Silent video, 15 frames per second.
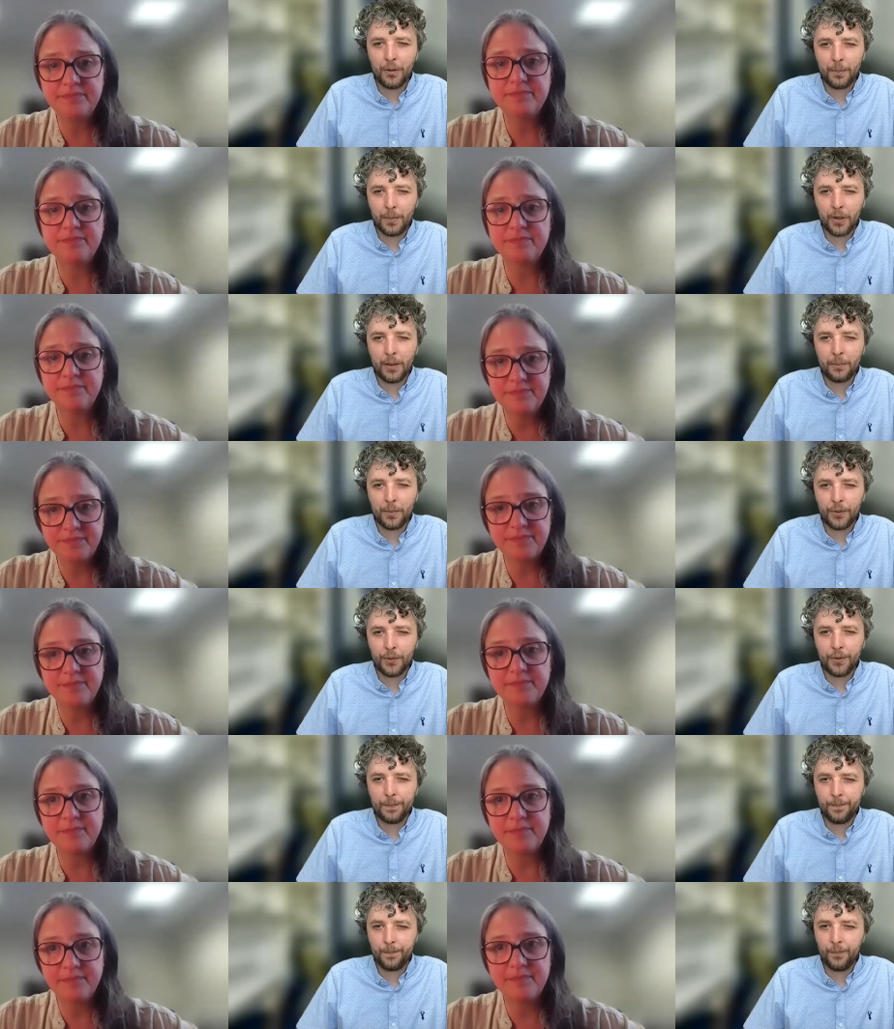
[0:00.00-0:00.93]
Speaker 1: in the
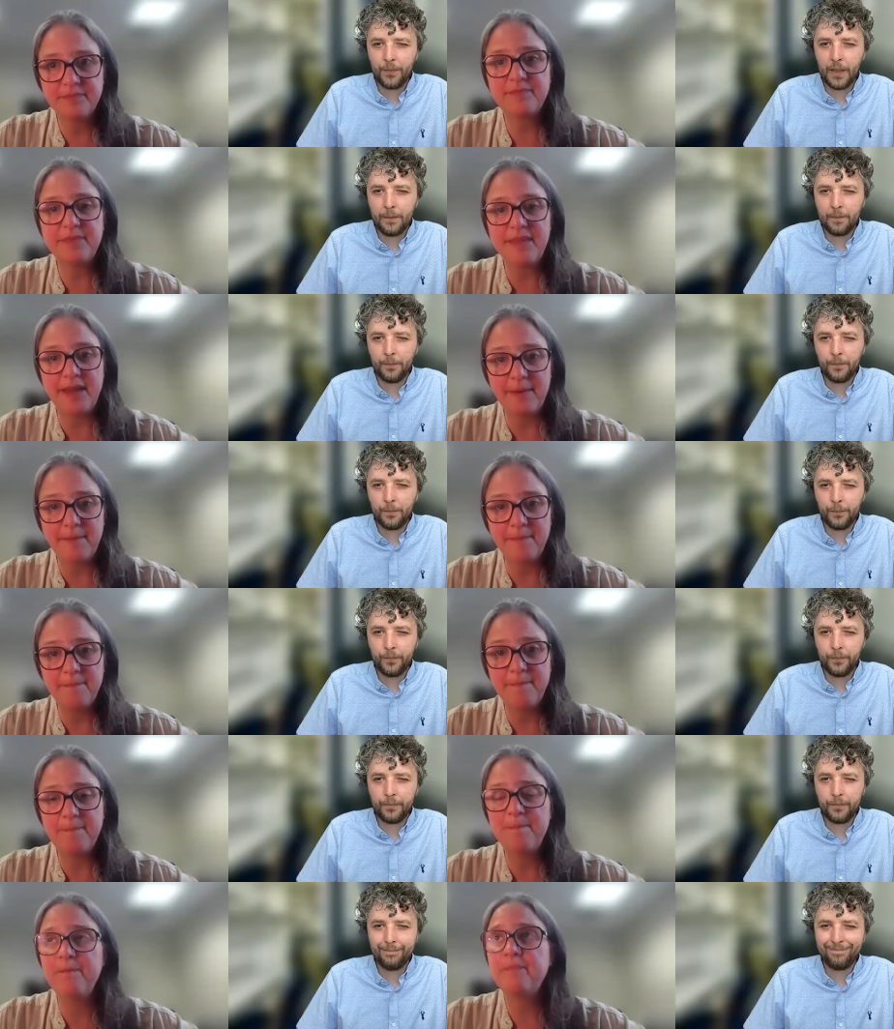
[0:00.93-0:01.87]
hippocampus. Yeah. yeah.
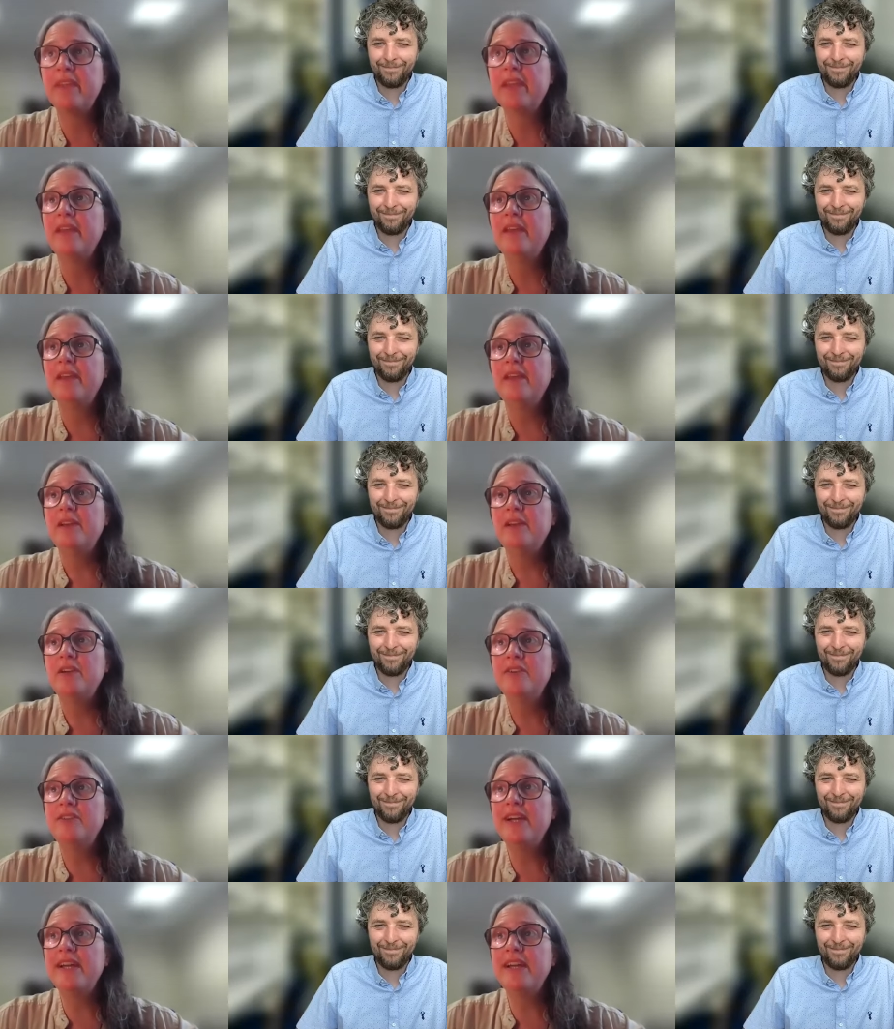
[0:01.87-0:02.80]

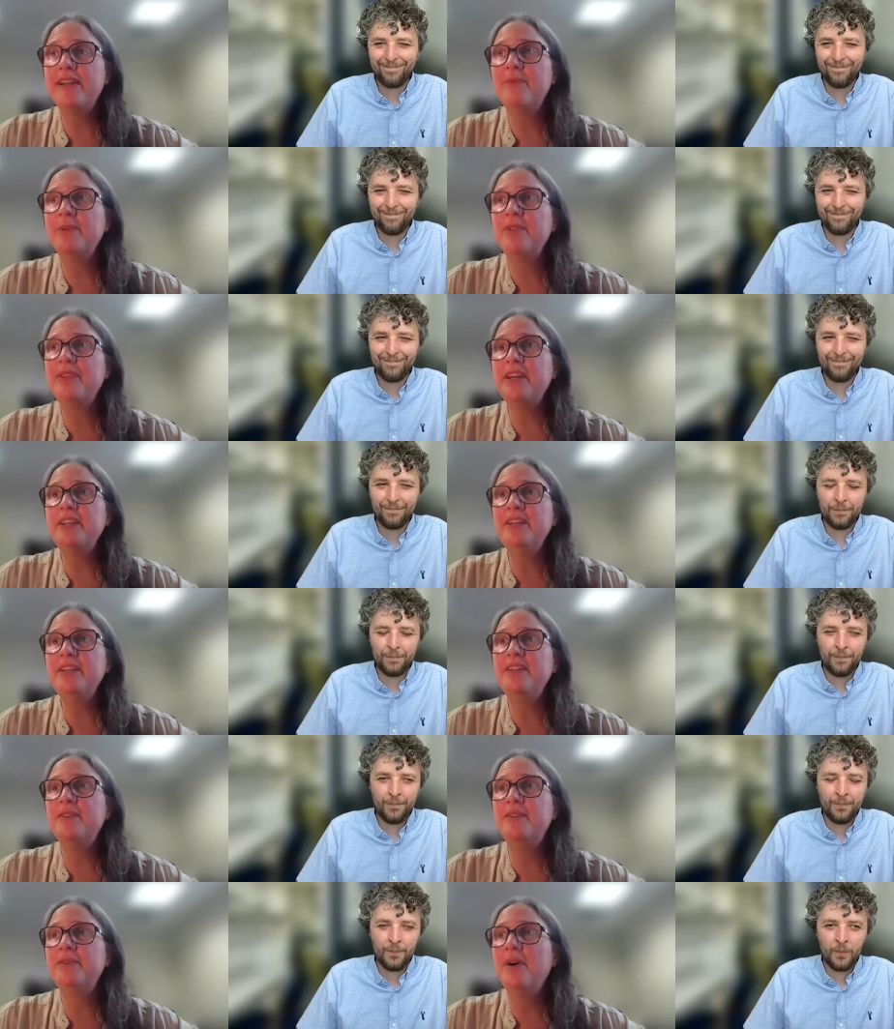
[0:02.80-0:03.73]
Speaker 2: Great. Well, thank
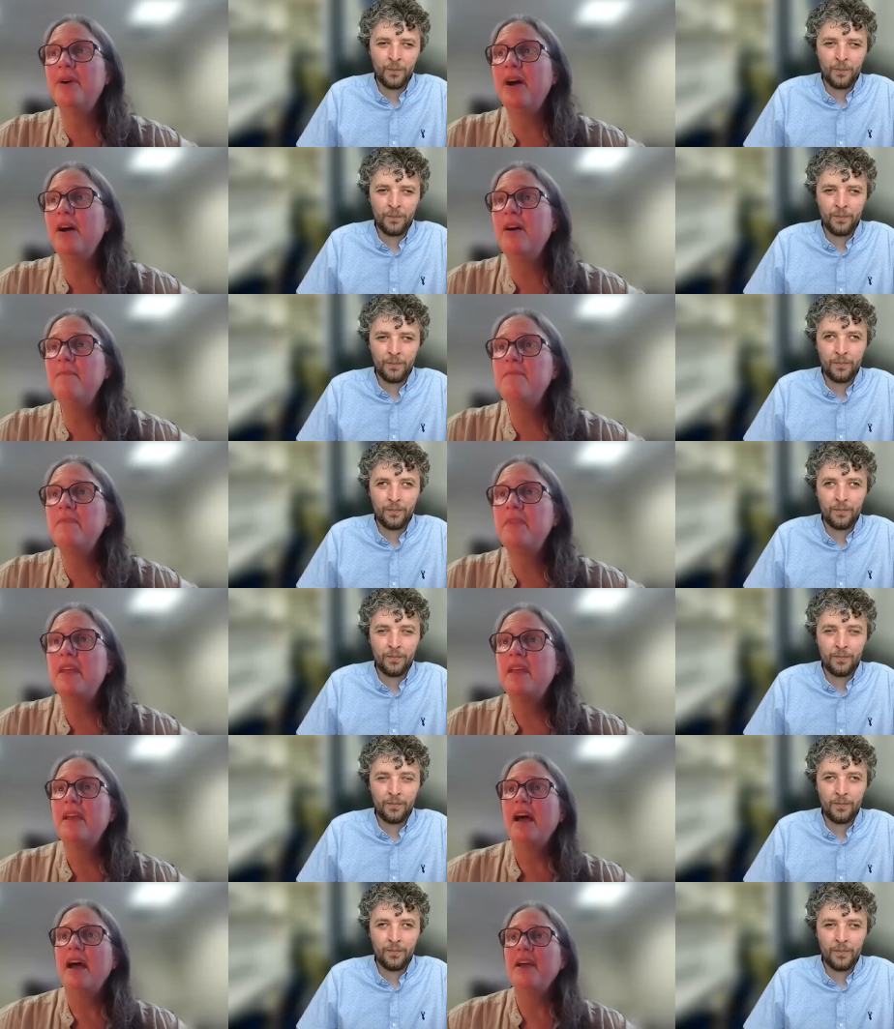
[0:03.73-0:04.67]
you. Um,
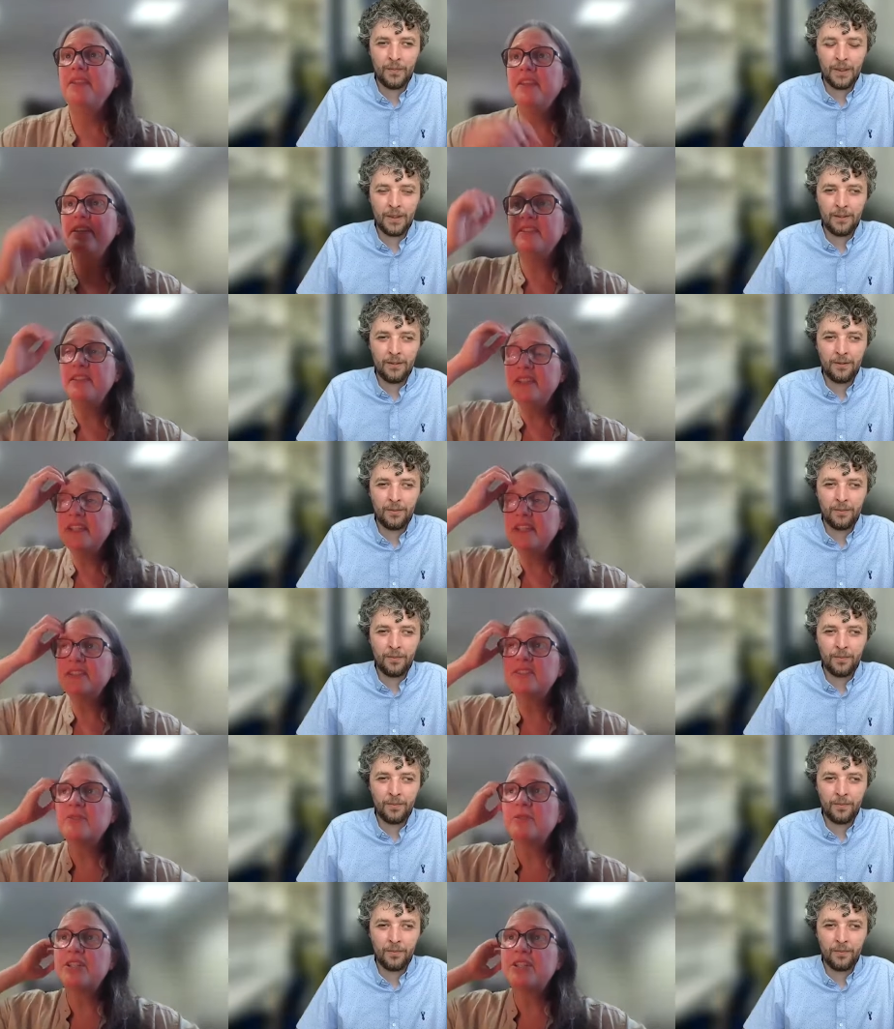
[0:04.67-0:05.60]
I think the
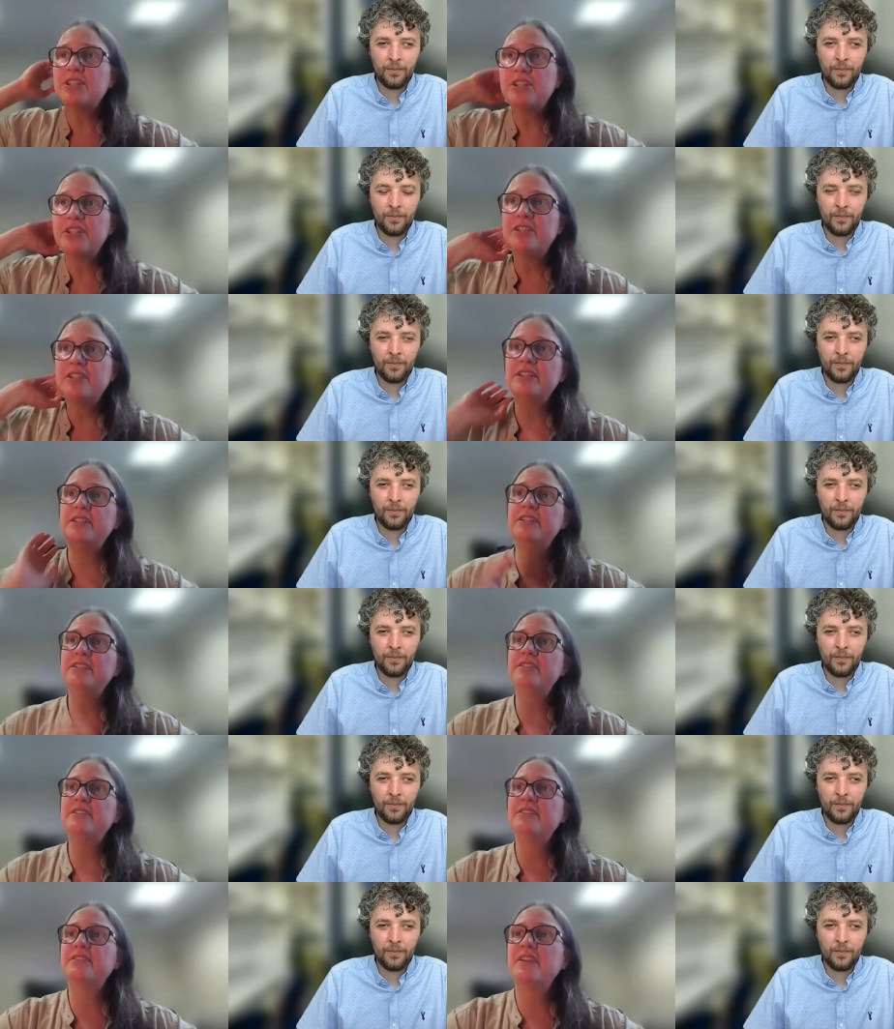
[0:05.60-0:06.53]
next question
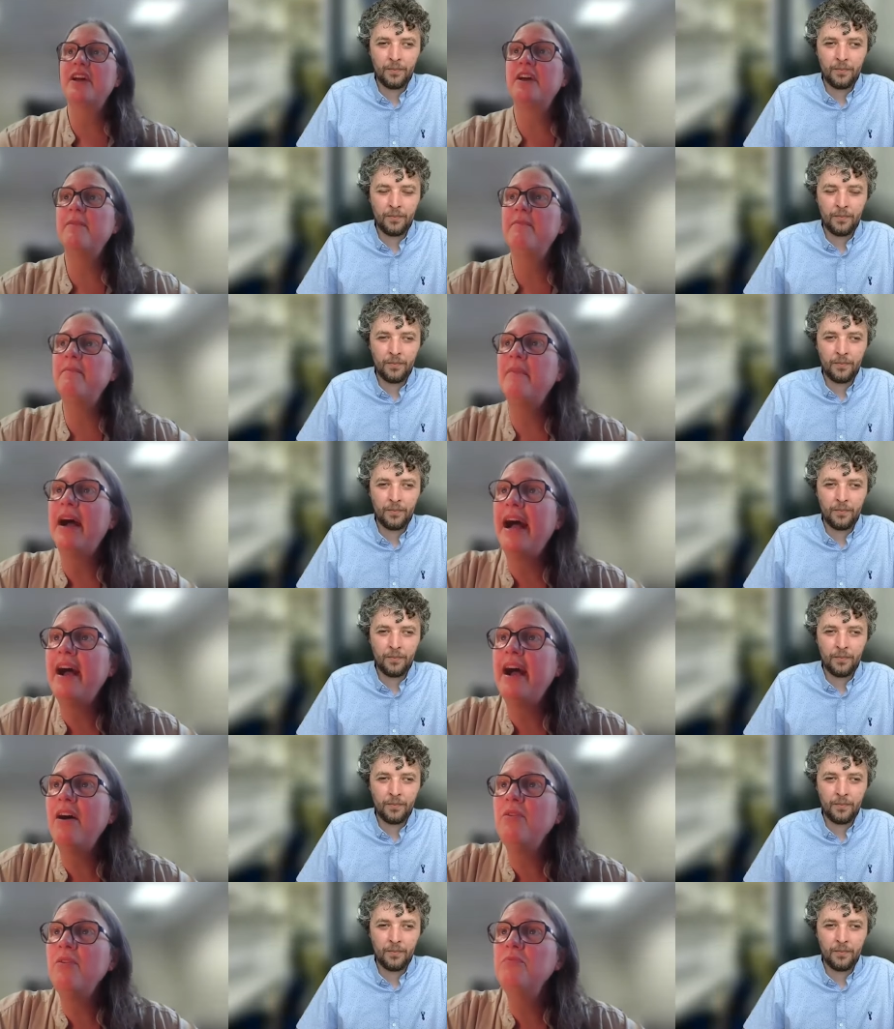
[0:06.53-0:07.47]
is um,
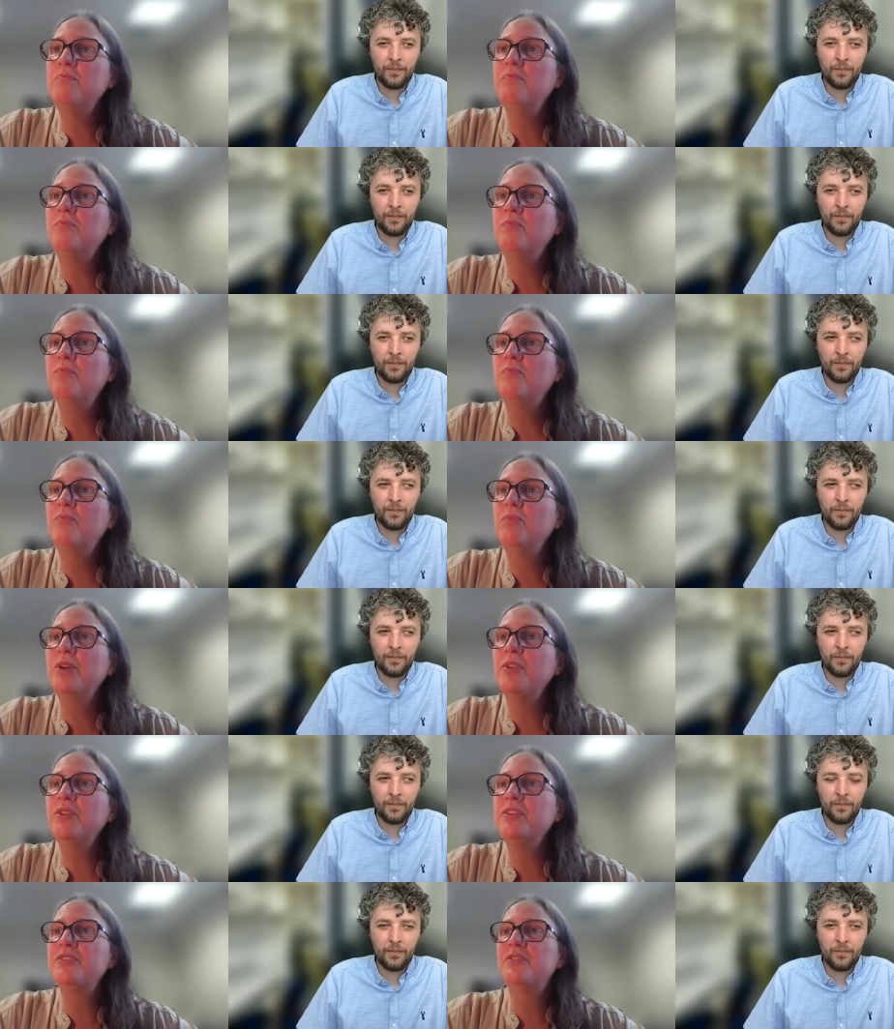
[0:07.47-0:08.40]
how
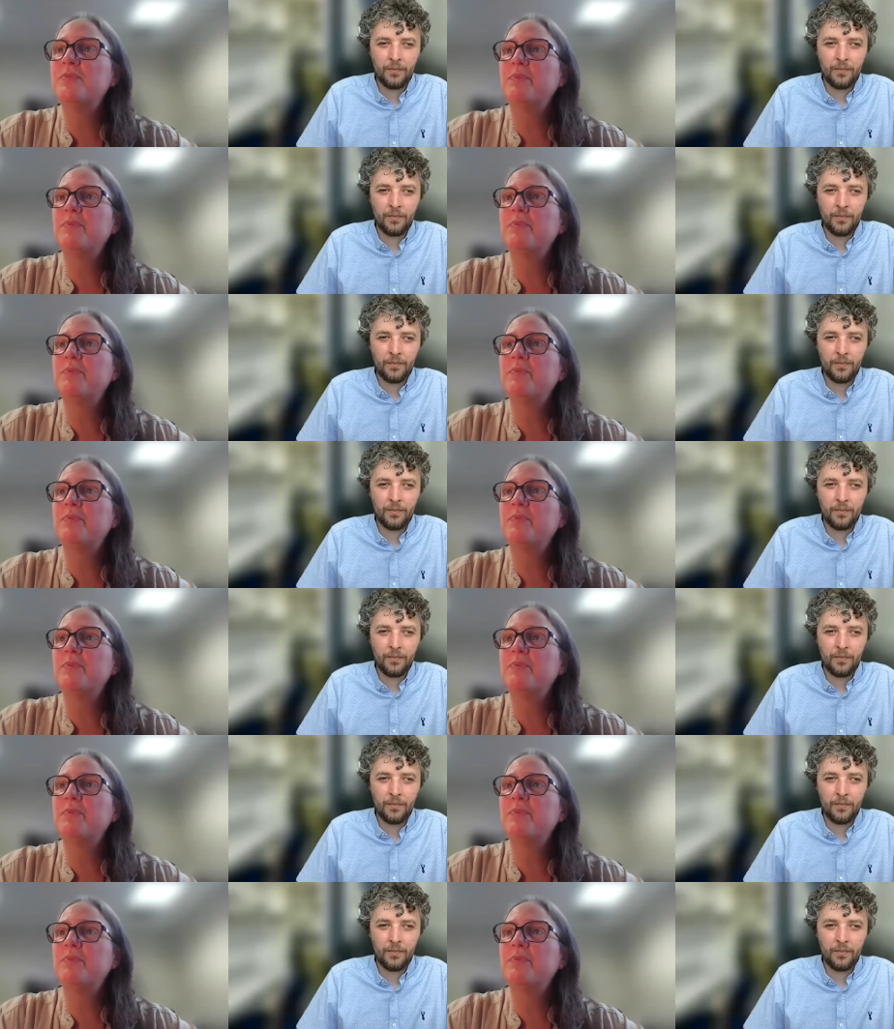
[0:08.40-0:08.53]
will this